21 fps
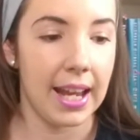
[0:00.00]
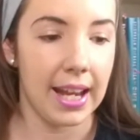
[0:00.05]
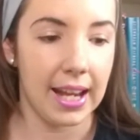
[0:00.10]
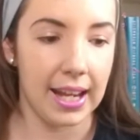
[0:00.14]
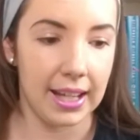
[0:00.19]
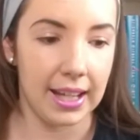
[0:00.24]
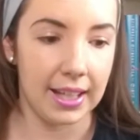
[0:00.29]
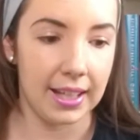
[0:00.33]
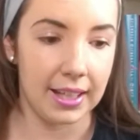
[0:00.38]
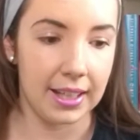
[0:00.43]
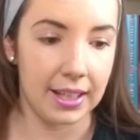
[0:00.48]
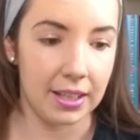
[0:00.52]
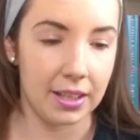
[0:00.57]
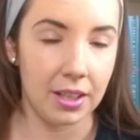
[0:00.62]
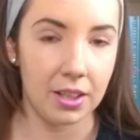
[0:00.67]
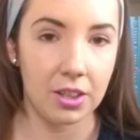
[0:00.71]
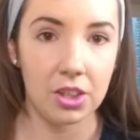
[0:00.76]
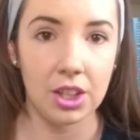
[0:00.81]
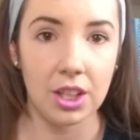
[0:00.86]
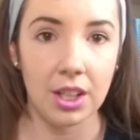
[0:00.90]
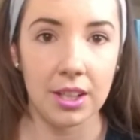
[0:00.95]
And
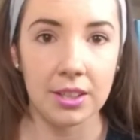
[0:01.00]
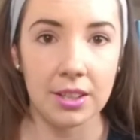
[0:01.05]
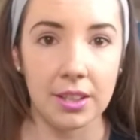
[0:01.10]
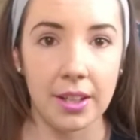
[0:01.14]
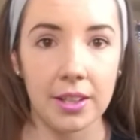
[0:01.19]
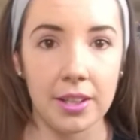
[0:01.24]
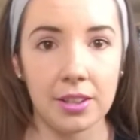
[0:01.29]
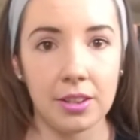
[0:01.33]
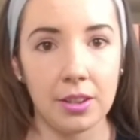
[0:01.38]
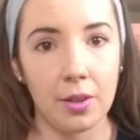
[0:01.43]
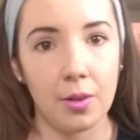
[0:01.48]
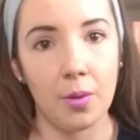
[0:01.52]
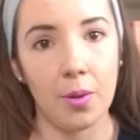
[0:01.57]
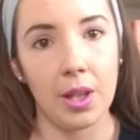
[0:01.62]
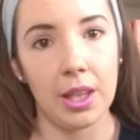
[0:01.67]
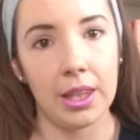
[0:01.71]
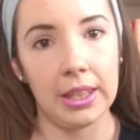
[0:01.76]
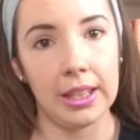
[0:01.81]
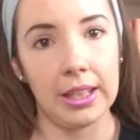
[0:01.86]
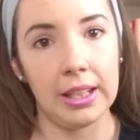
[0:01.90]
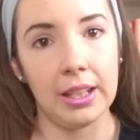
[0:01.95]
she is also
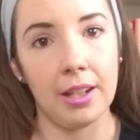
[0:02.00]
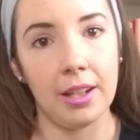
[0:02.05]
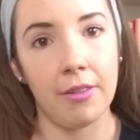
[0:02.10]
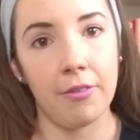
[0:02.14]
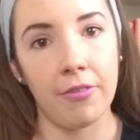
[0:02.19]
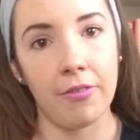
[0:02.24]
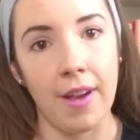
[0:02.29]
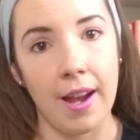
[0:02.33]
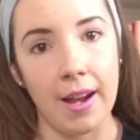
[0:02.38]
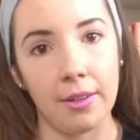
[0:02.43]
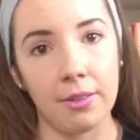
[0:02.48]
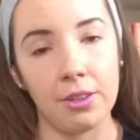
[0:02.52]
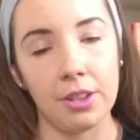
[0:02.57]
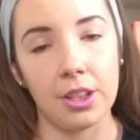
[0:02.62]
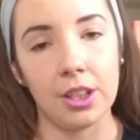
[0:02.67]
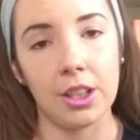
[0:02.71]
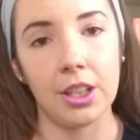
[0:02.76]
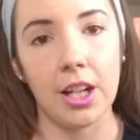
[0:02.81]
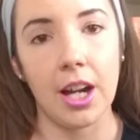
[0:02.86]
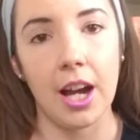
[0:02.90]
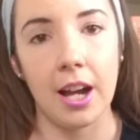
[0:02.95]
the
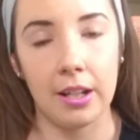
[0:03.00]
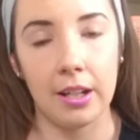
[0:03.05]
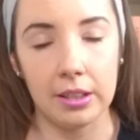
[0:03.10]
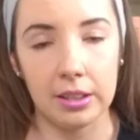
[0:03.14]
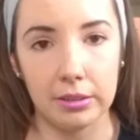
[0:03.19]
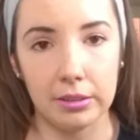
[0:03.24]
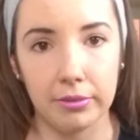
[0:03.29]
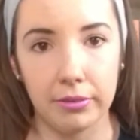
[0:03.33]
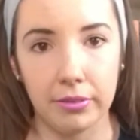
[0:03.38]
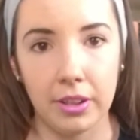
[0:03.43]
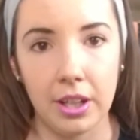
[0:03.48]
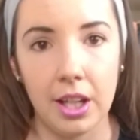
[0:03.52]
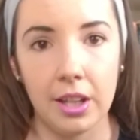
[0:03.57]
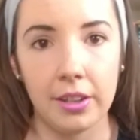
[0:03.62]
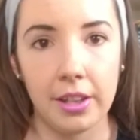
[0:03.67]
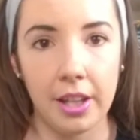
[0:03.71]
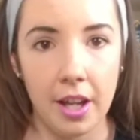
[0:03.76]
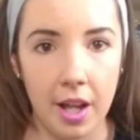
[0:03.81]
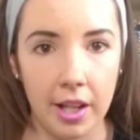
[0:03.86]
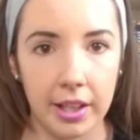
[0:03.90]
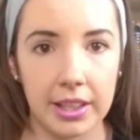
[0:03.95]
founder of
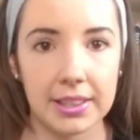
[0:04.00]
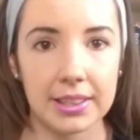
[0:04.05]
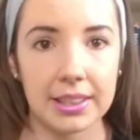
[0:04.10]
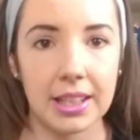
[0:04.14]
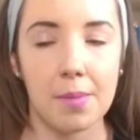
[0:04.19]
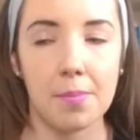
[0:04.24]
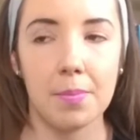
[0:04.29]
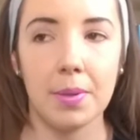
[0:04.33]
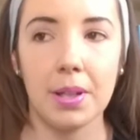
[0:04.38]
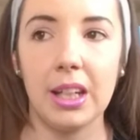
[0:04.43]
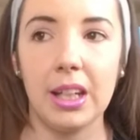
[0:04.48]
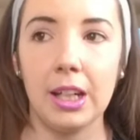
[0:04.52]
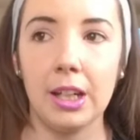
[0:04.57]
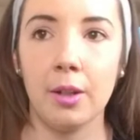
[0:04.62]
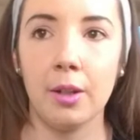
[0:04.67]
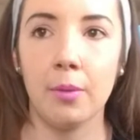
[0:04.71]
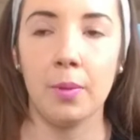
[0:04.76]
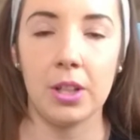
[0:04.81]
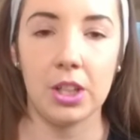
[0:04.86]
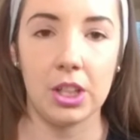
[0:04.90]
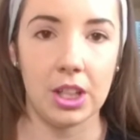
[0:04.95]
the Hollis Company,
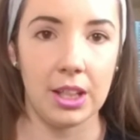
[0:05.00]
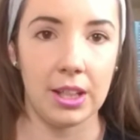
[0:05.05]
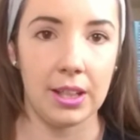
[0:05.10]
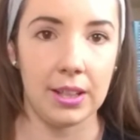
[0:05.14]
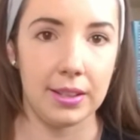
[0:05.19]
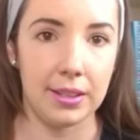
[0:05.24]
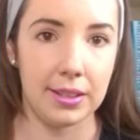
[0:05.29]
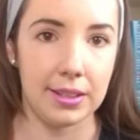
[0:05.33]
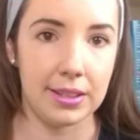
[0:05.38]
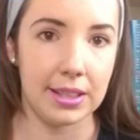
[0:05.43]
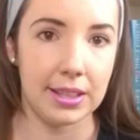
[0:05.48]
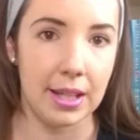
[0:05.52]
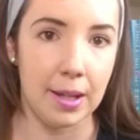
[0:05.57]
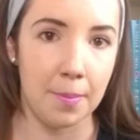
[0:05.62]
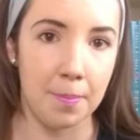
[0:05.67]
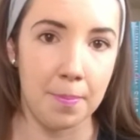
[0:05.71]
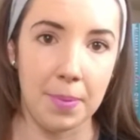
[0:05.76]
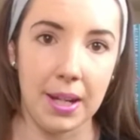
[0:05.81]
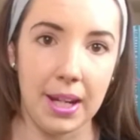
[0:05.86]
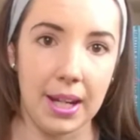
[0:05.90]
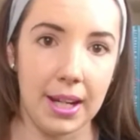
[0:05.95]
which is a
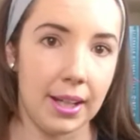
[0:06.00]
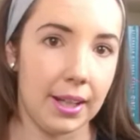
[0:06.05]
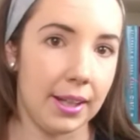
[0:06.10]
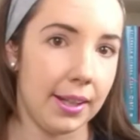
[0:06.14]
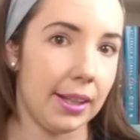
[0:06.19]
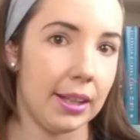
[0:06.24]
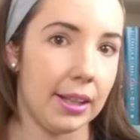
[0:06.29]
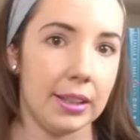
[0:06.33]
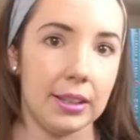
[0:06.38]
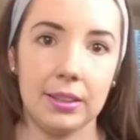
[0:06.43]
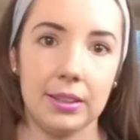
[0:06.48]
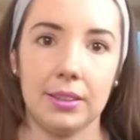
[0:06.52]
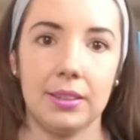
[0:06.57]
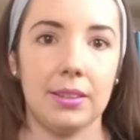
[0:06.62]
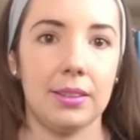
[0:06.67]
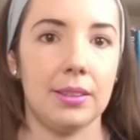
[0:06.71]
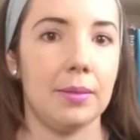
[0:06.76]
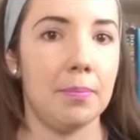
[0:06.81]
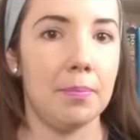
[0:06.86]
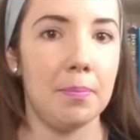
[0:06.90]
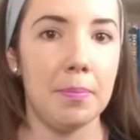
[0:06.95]
big
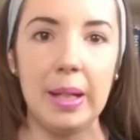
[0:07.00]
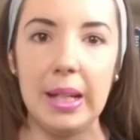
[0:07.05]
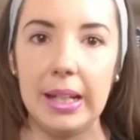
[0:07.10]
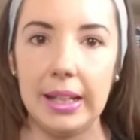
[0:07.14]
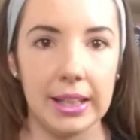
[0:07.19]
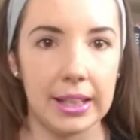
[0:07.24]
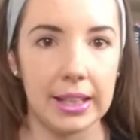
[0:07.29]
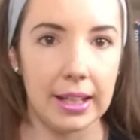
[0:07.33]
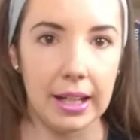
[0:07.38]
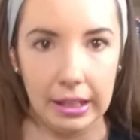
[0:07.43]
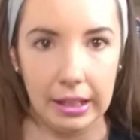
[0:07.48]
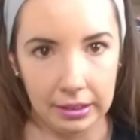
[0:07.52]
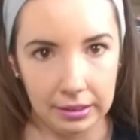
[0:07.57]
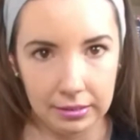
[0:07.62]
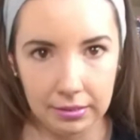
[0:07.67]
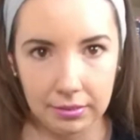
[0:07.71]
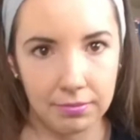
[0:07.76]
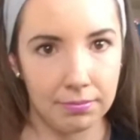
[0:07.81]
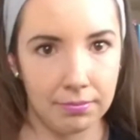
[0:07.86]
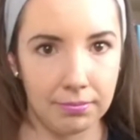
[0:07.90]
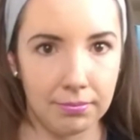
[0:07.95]
media
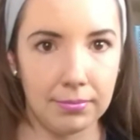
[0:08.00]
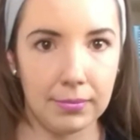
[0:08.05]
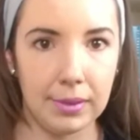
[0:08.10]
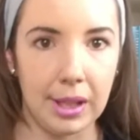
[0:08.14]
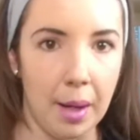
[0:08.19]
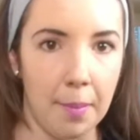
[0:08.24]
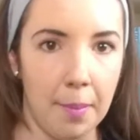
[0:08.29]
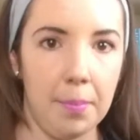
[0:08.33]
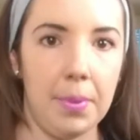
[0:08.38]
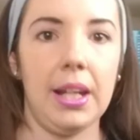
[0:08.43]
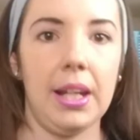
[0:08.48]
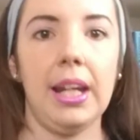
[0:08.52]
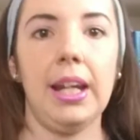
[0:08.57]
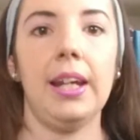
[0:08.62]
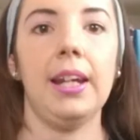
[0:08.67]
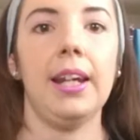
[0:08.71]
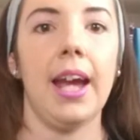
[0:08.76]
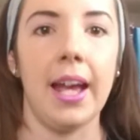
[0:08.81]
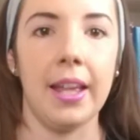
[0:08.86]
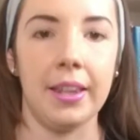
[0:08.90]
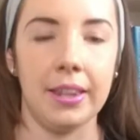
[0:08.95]
company
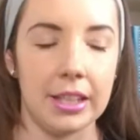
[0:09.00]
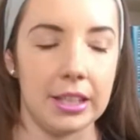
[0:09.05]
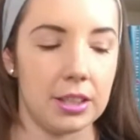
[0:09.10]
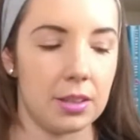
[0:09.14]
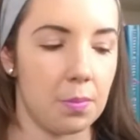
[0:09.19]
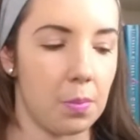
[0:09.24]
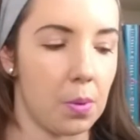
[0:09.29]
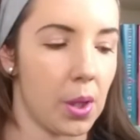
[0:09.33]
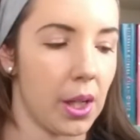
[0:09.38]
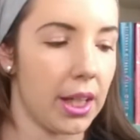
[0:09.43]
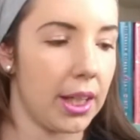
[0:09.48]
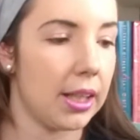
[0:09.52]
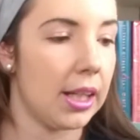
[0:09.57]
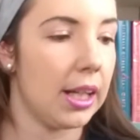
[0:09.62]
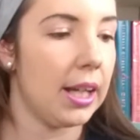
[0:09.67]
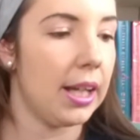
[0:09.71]
at this point.